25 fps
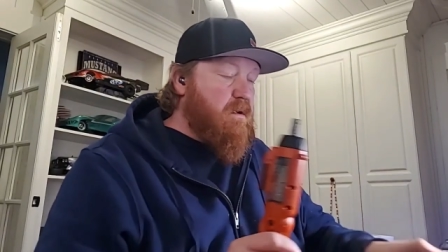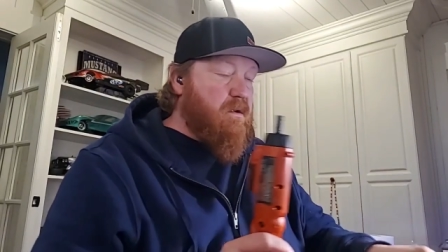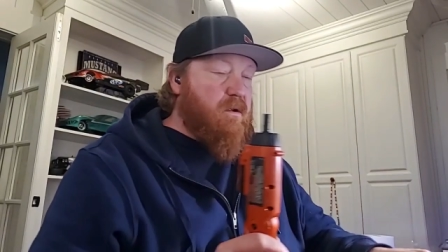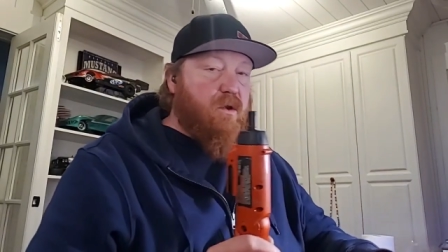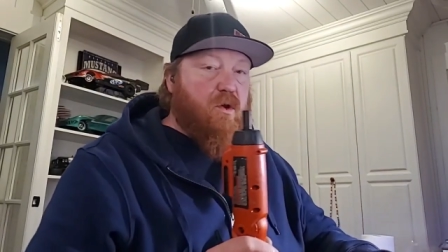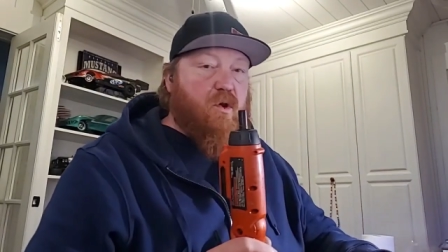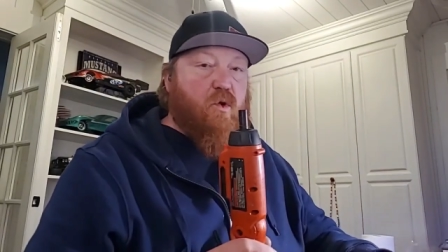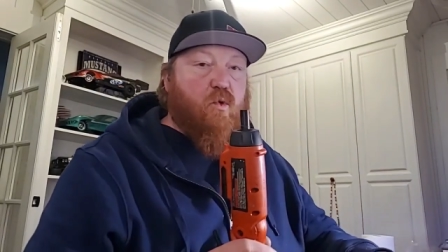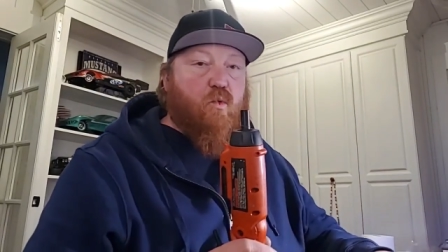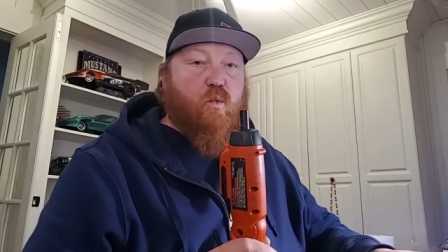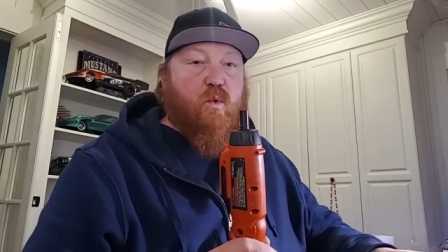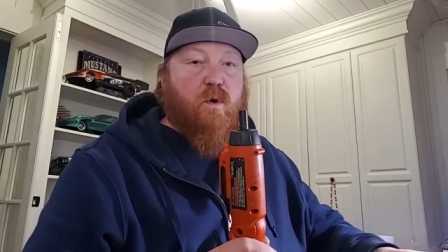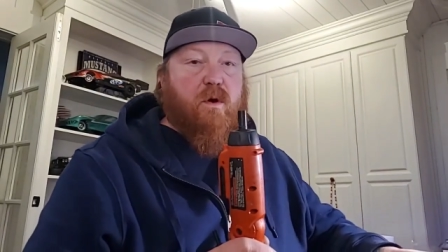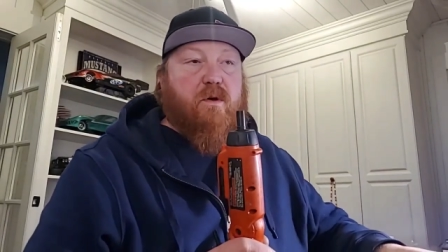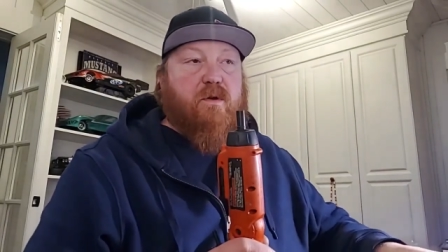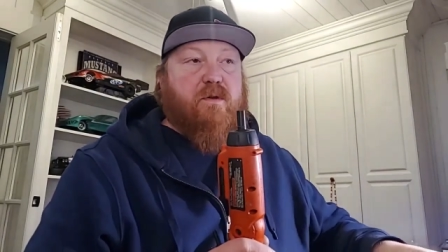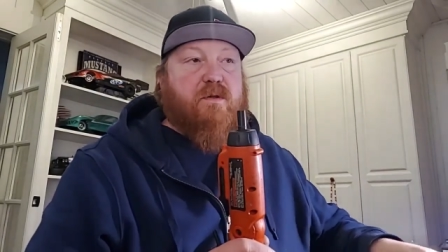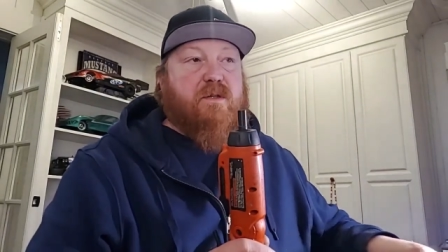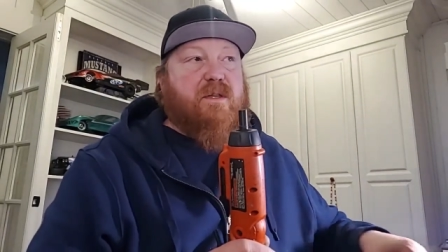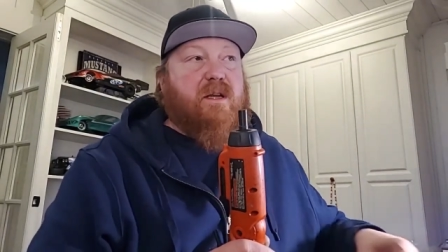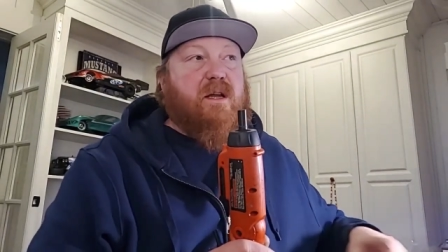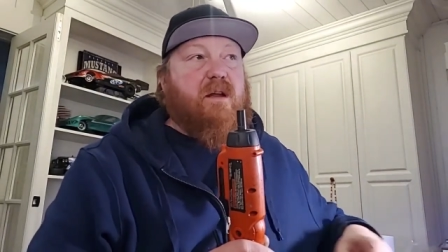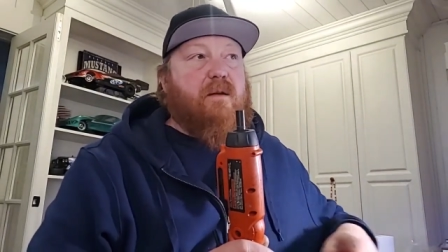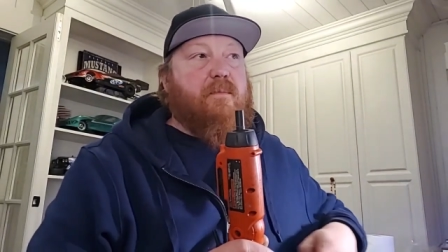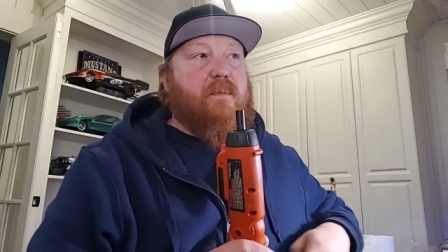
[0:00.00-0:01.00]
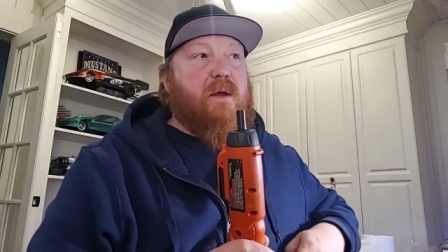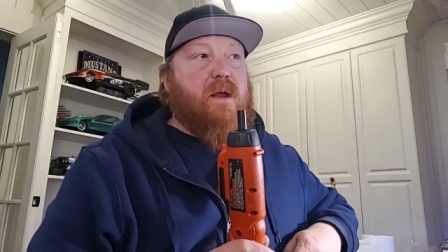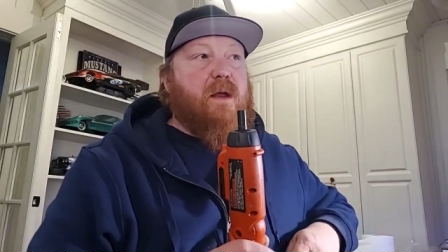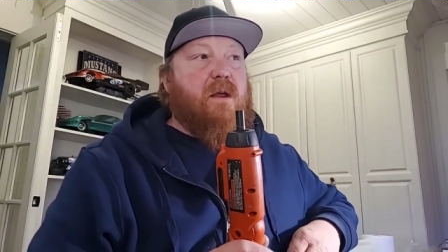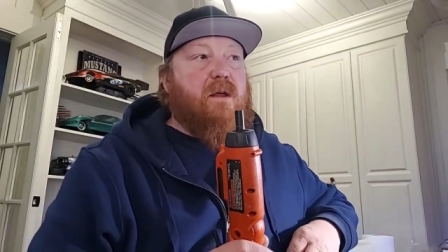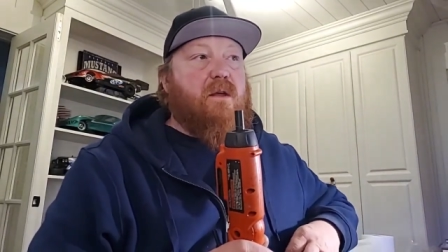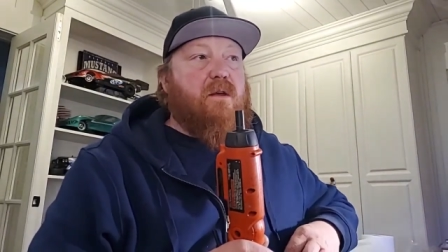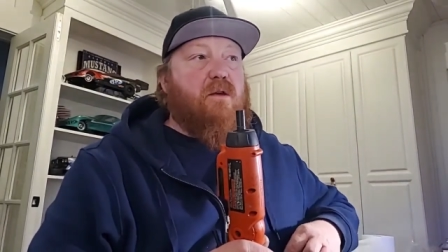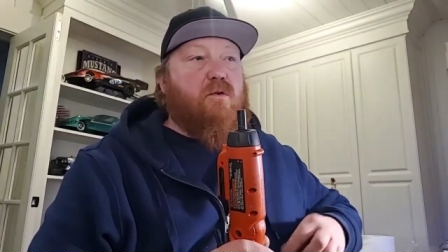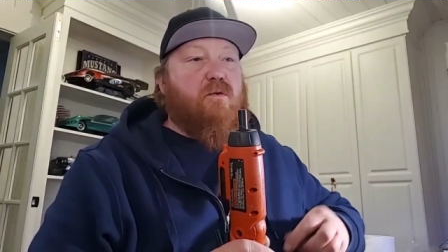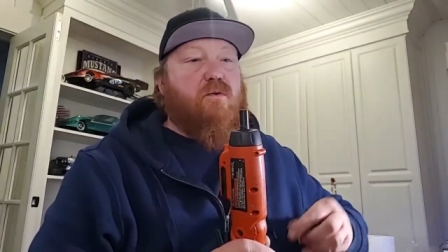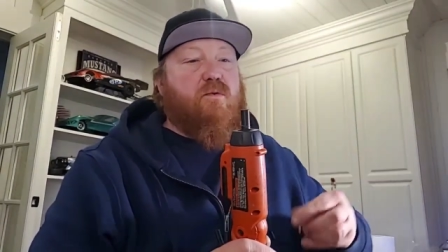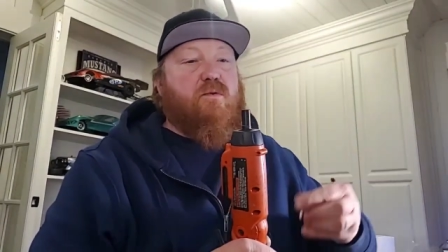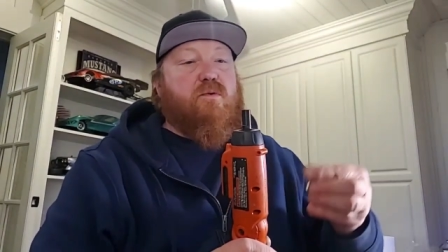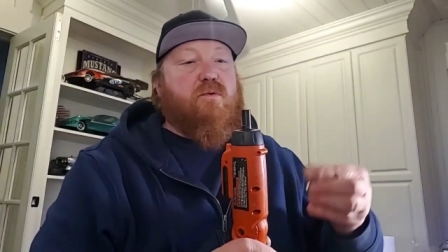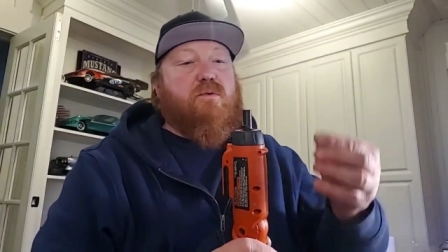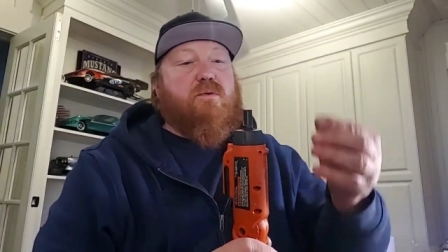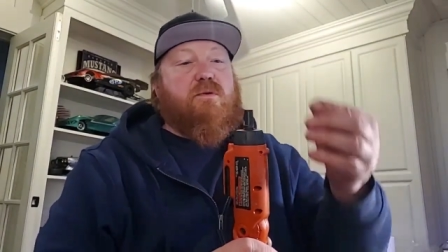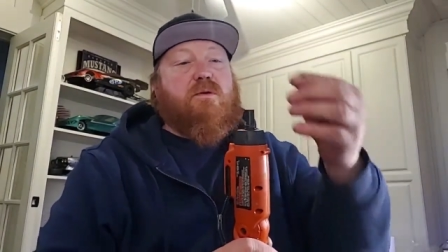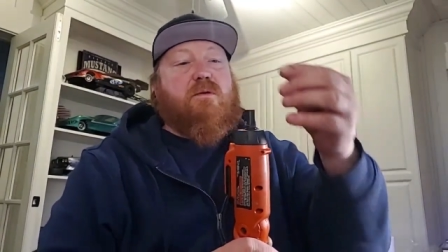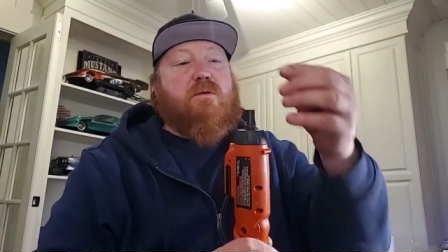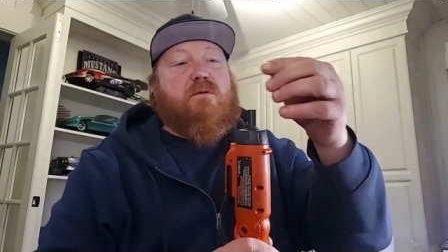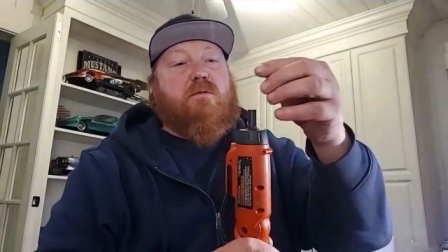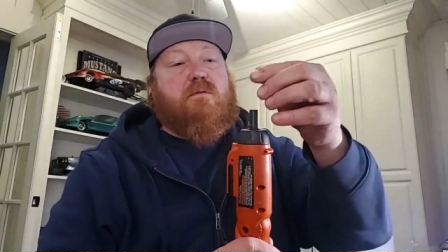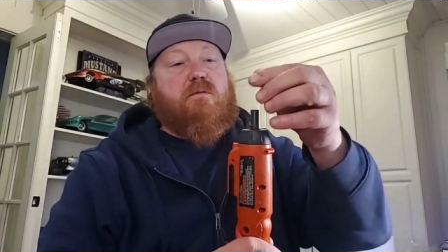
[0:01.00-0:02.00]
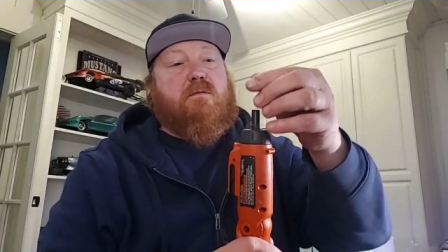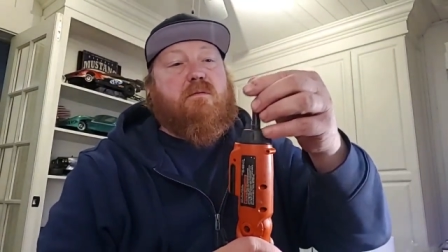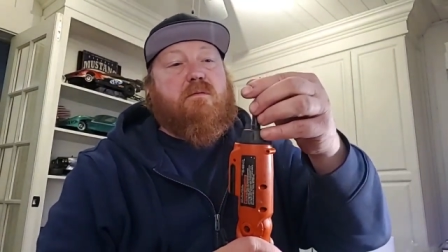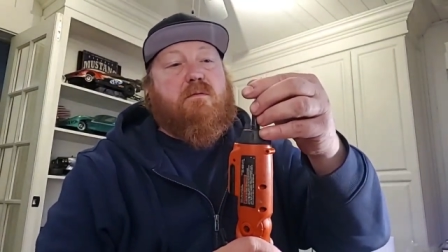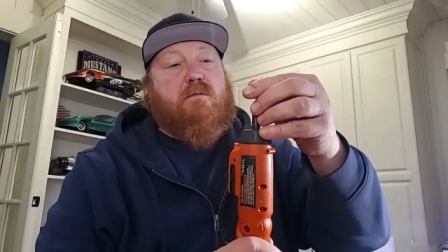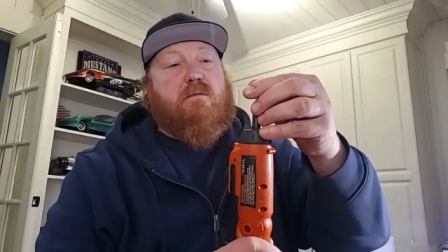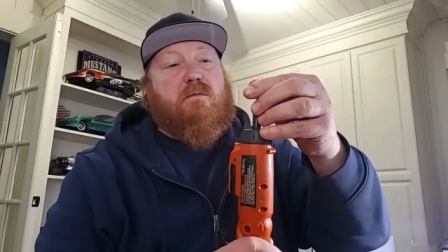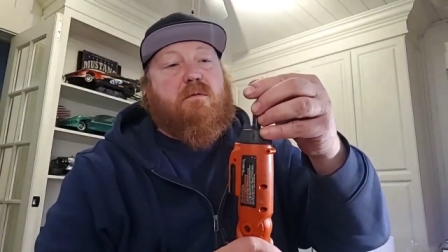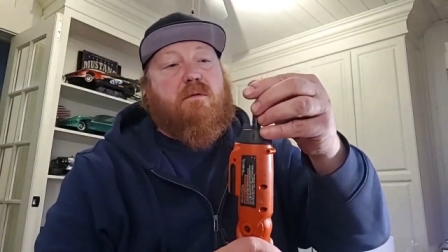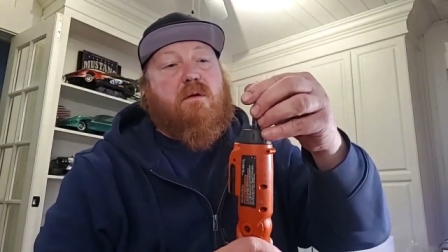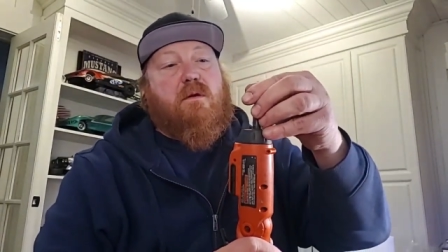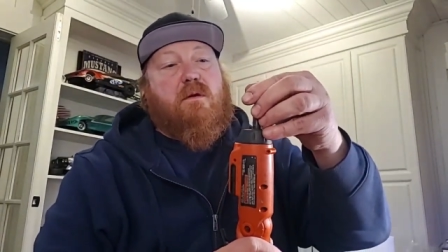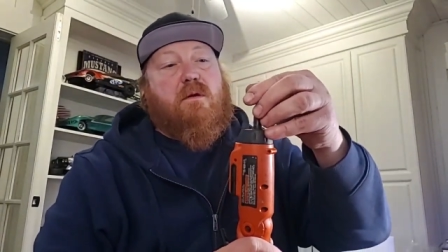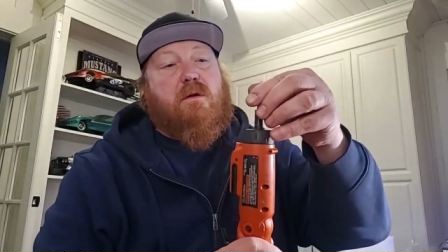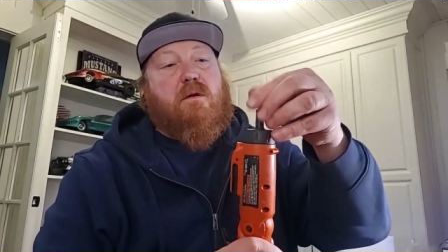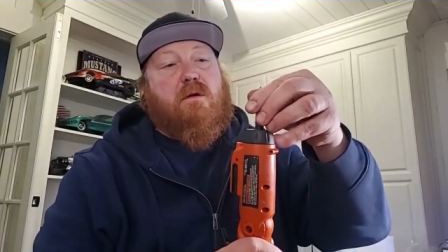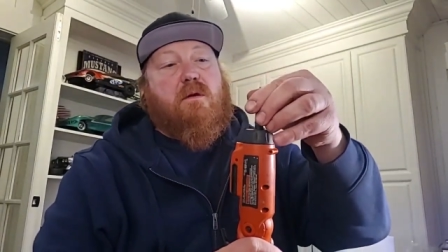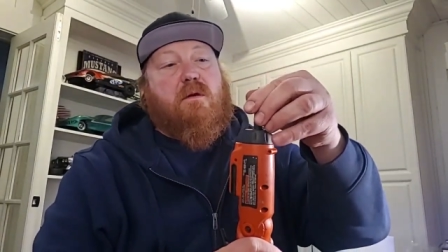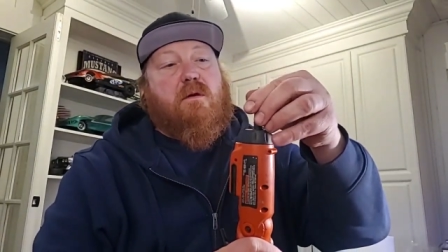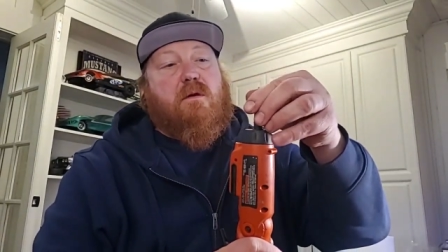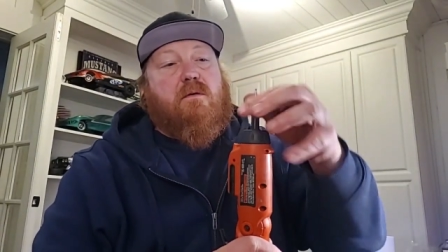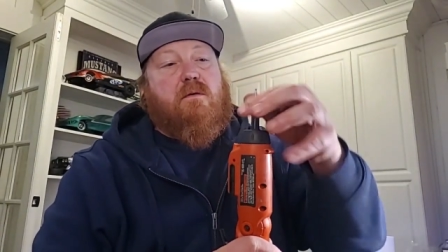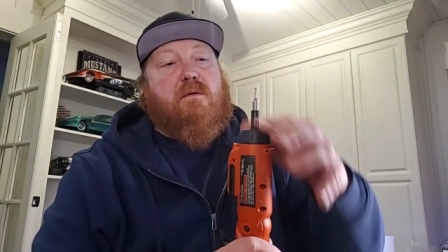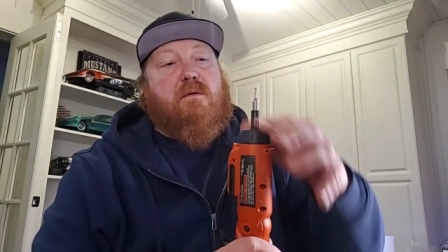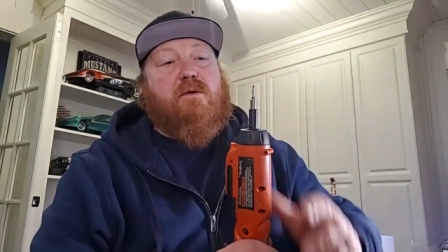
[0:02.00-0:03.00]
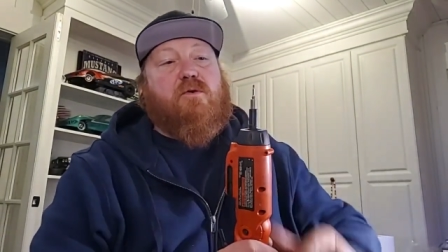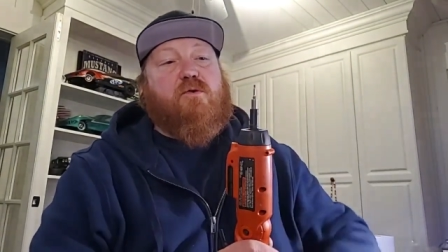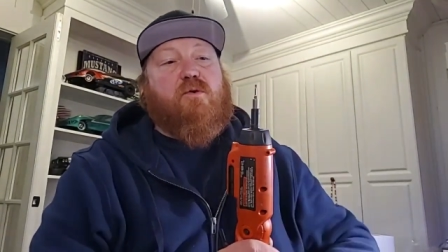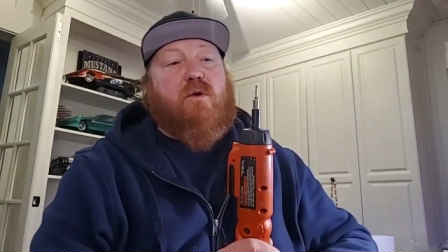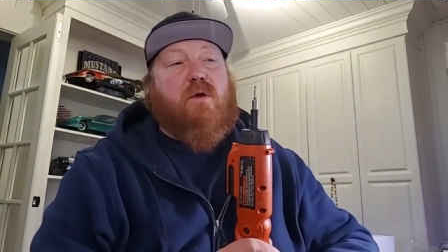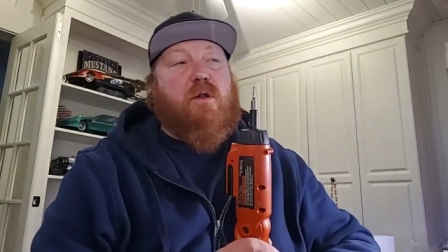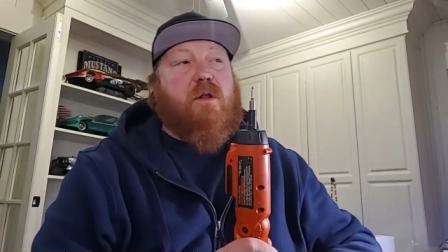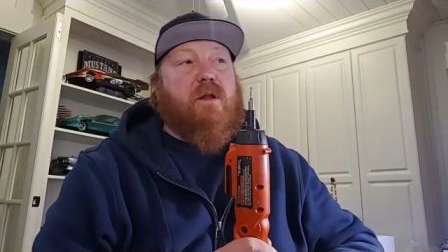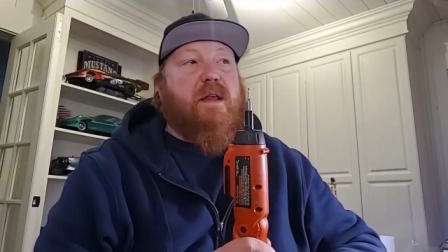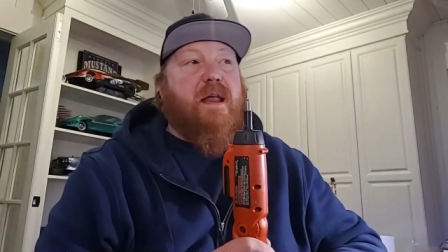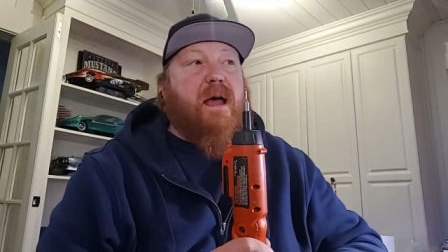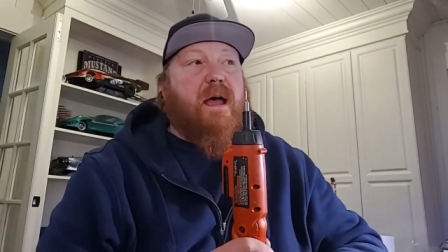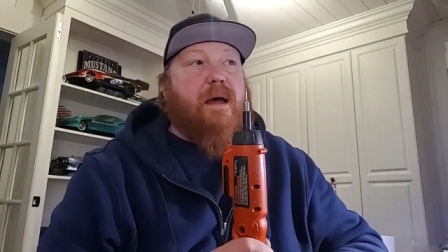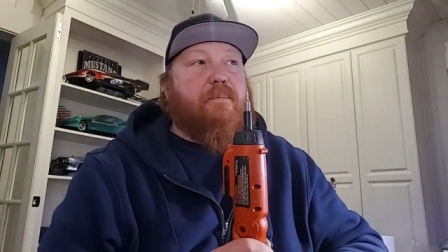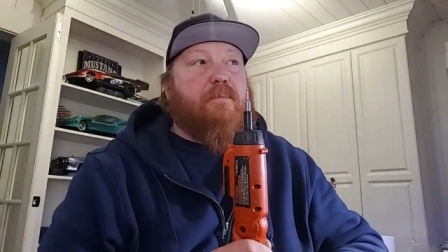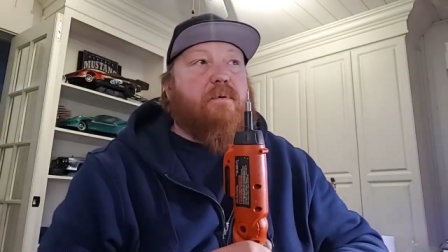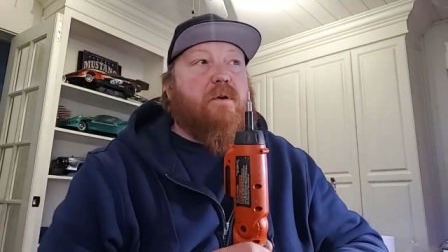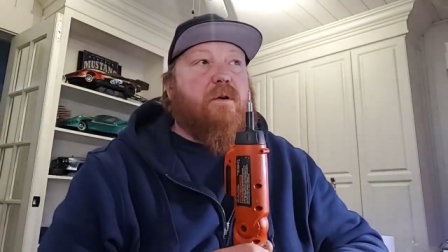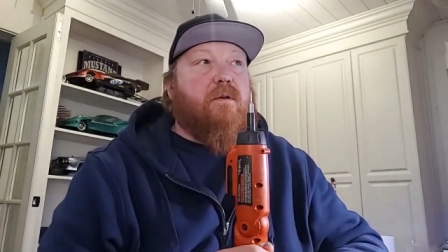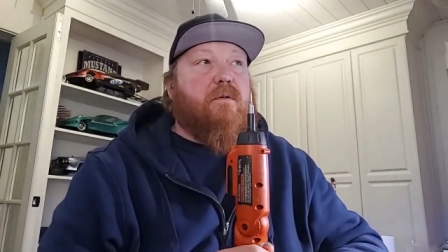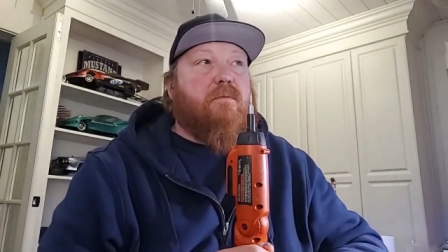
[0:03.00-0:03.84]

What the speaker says: You will see me use the drill adapter,